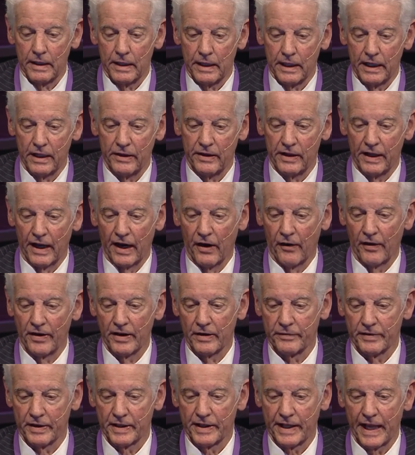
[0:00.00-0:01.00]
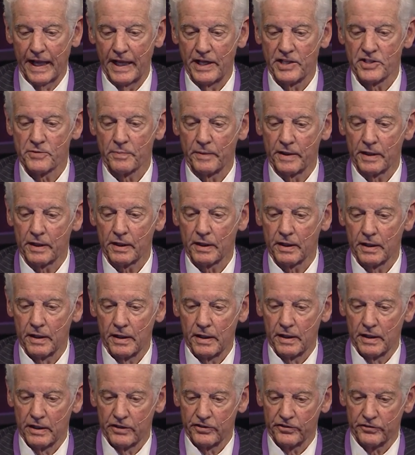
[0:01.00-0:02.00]
In the area of engagement,
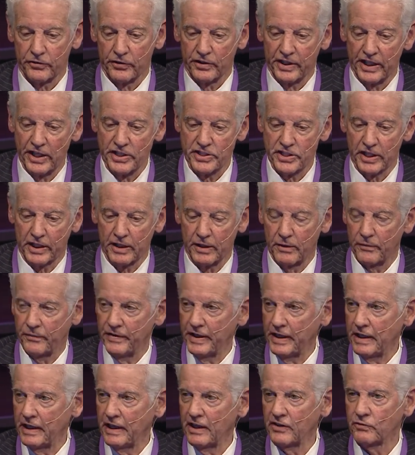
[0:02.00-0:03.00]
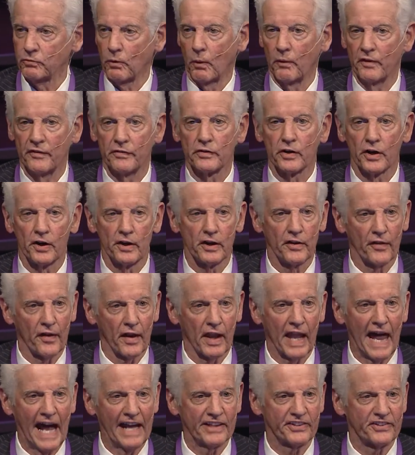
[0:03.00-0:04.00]
strategic convenings, what we've learned in the
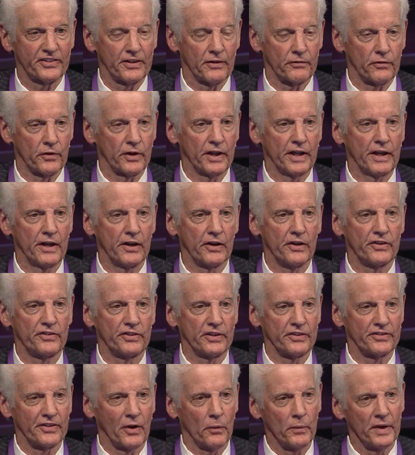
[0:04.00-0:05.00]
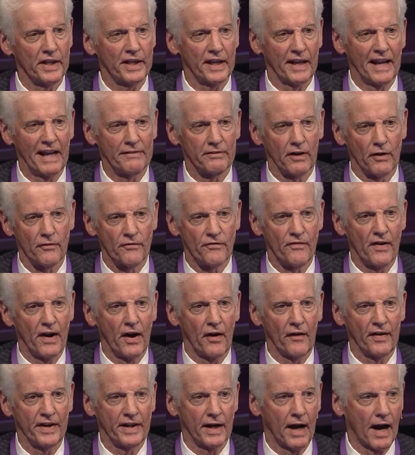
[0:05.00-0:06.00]
last several years is that we can have a
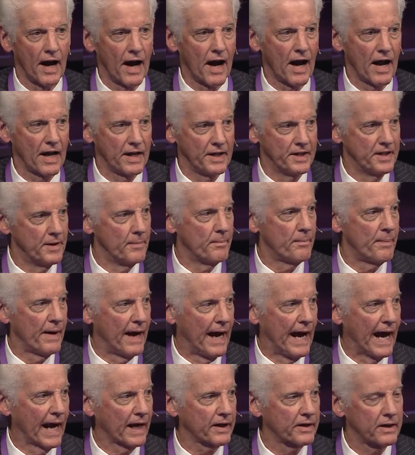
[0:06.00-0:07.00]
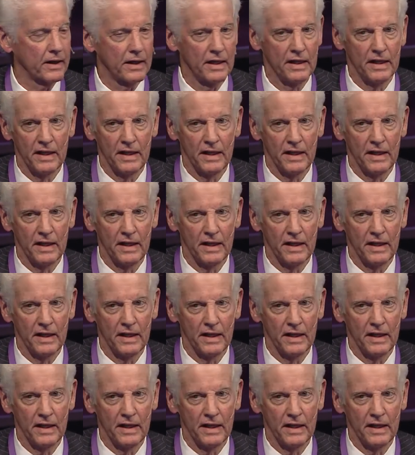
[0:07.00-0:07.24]
very high impact